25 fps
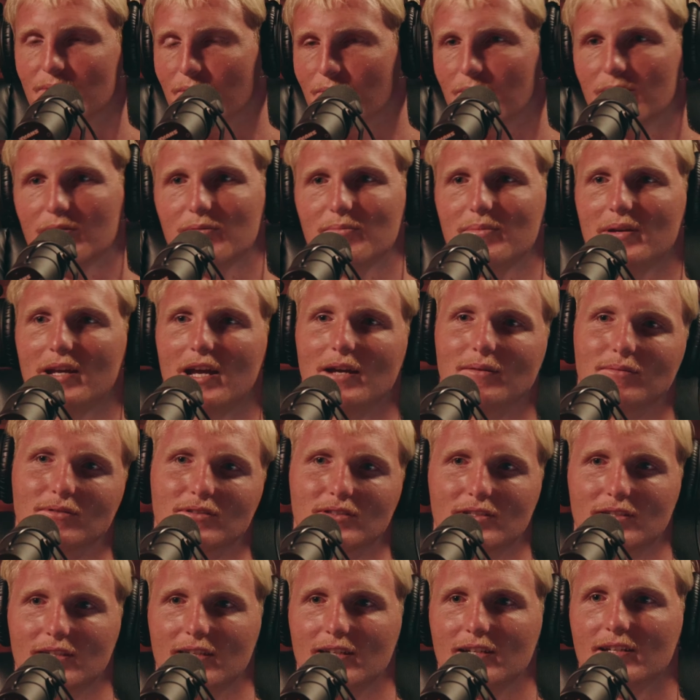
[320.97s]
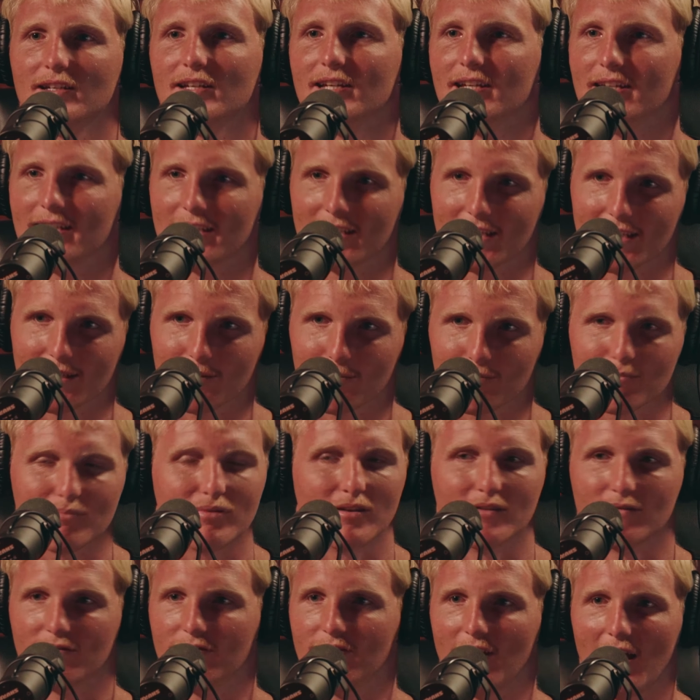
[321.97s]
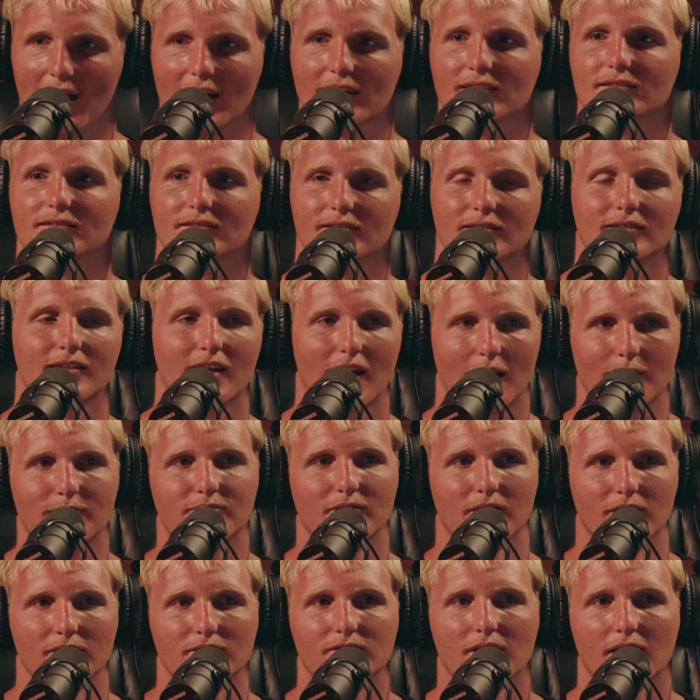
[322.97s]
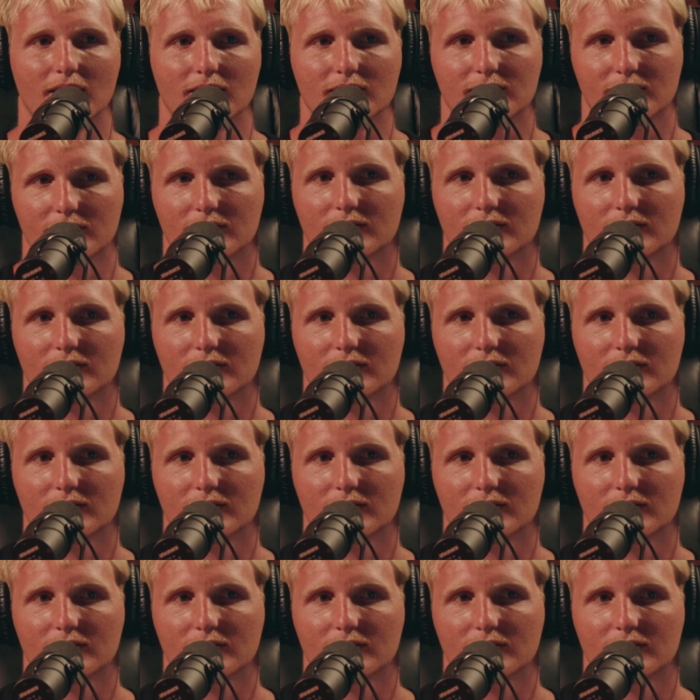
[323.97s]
We wouldn't be able to perfect our process.